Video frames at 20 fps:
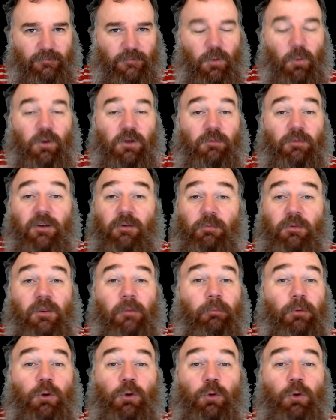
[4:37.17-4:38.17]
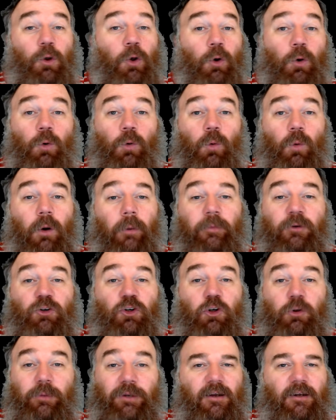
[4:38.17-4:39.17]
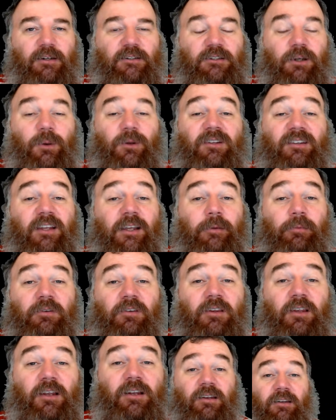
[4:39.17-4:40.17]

which must be the blue goo, I'm assuming. So it seems that